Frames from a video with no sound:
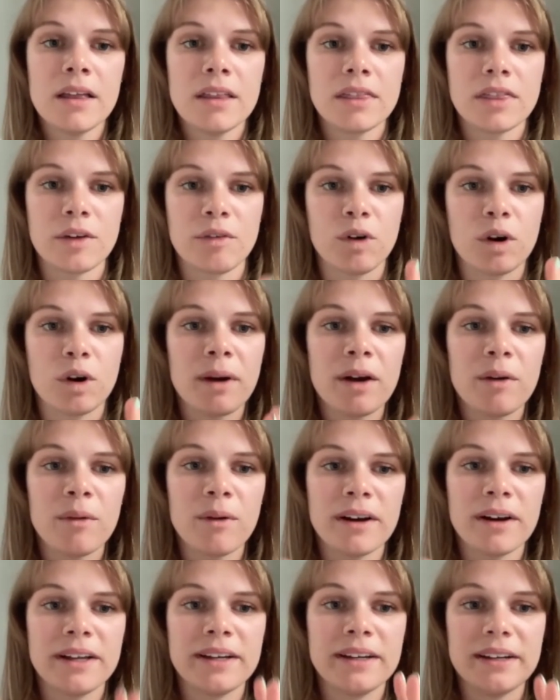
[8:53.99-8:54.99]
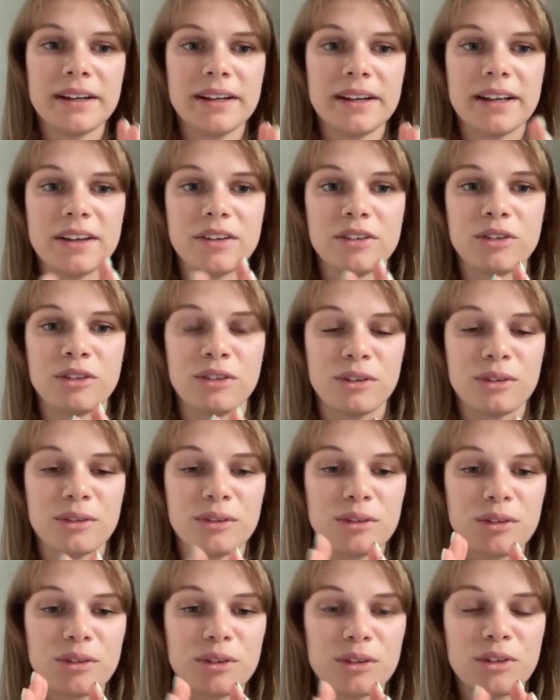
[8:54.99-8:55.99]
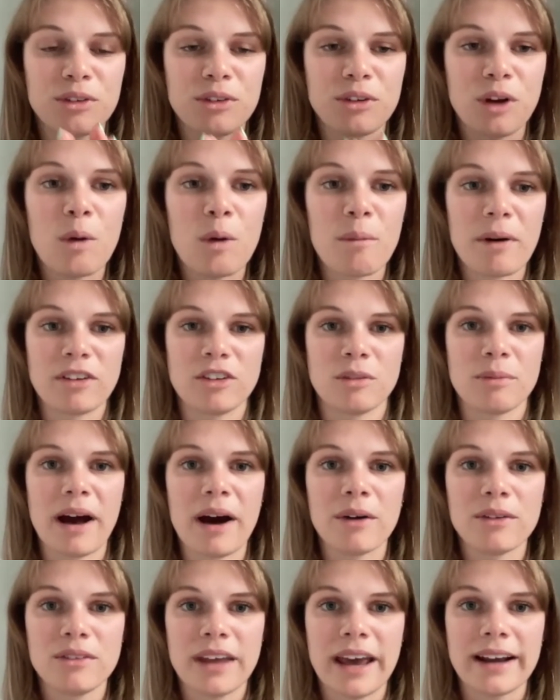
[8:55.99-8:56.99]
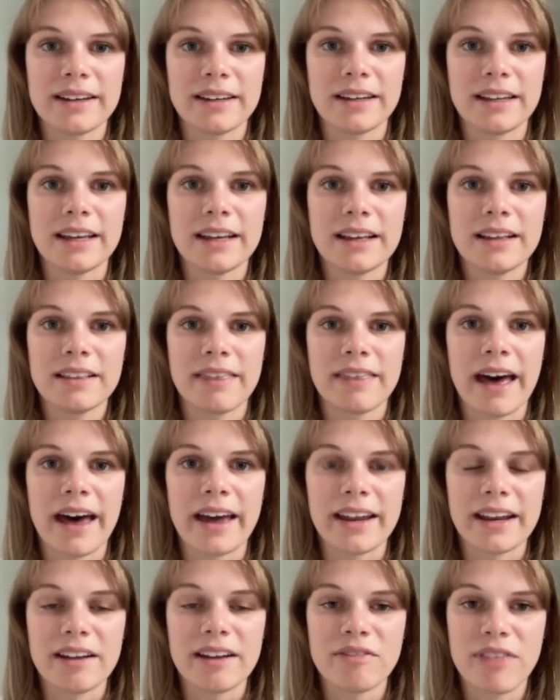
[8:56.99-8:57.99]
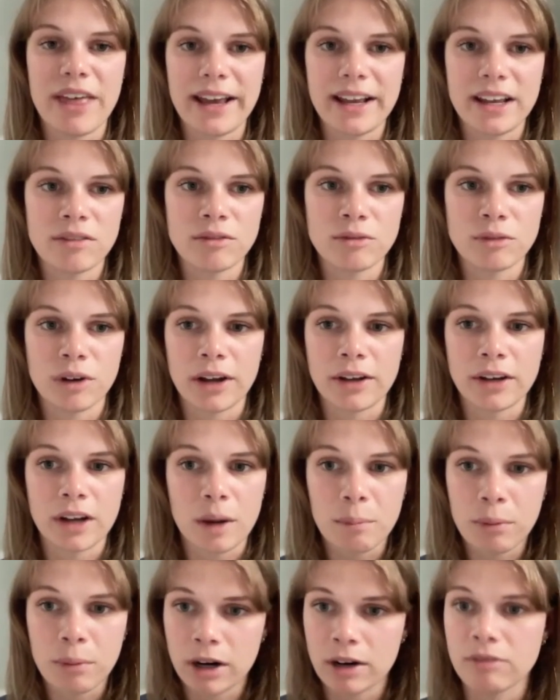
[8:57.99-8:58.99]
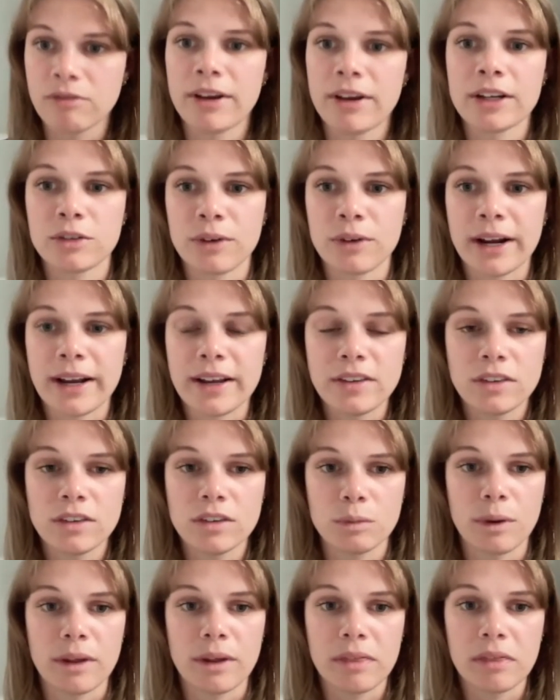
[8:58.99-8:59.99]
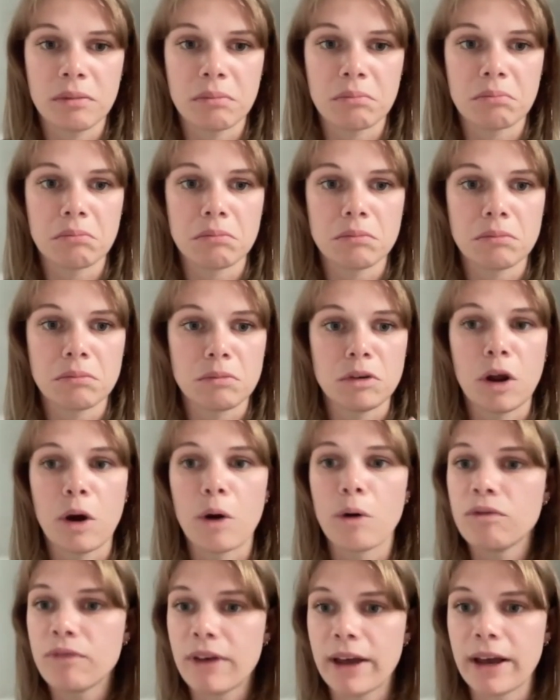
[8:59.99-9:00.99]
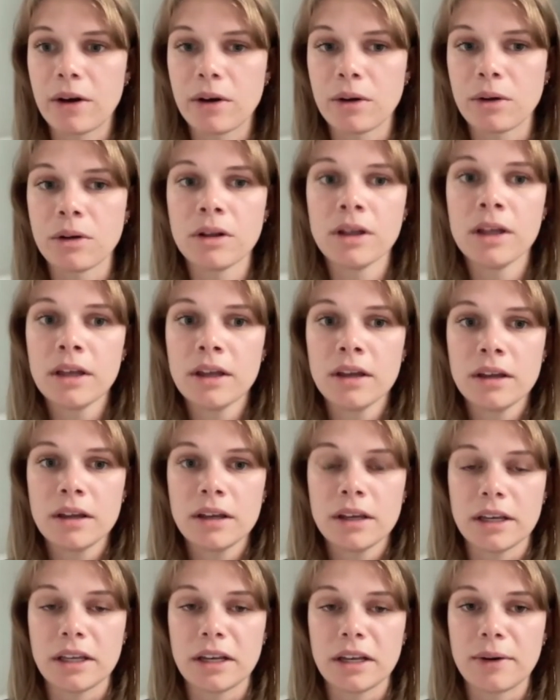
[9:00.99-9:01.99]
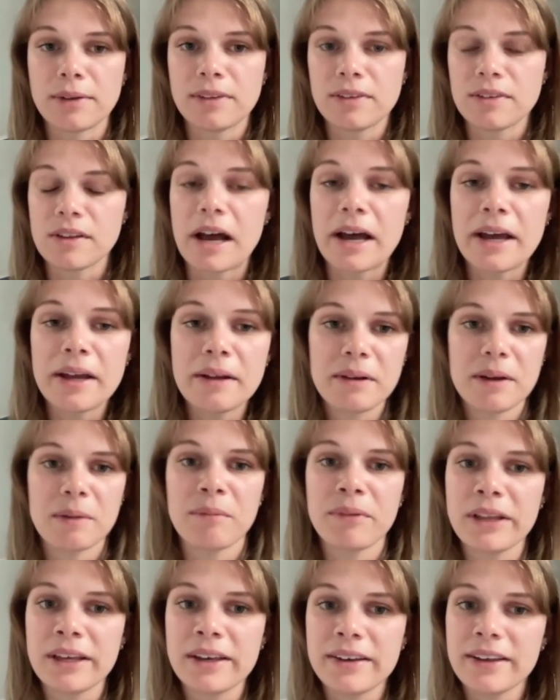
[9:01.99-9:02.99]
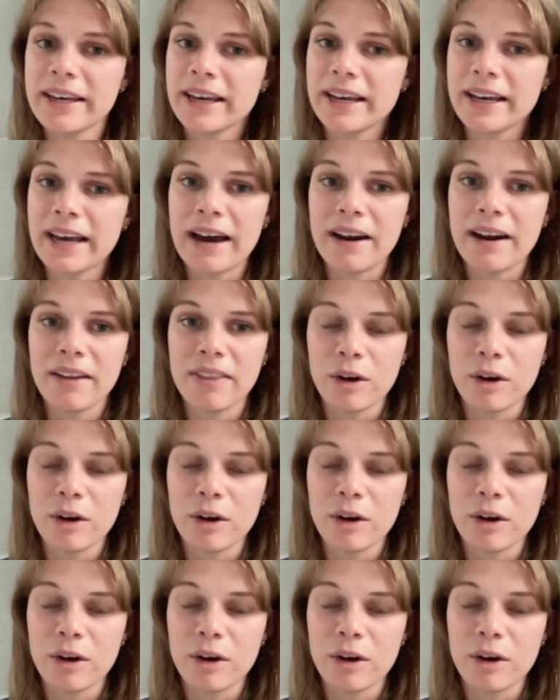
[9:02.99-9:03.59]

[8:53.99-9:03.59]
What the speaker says: the 4x1 is so much about technique that if they can run a perfect race with no fail, it's not completely out of the